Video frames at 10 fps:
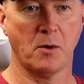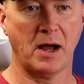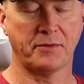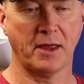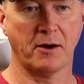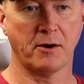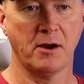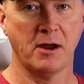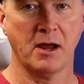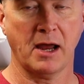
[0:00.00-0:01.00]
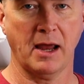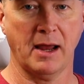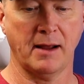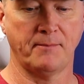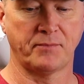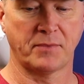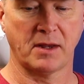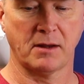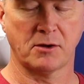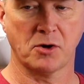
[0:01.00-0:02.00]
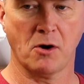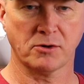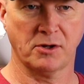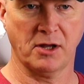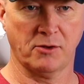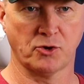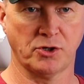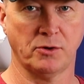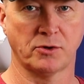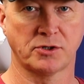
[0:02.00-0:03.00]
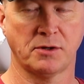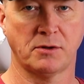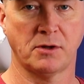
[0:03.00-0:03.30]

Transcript: Go out there and talk to the other shooters.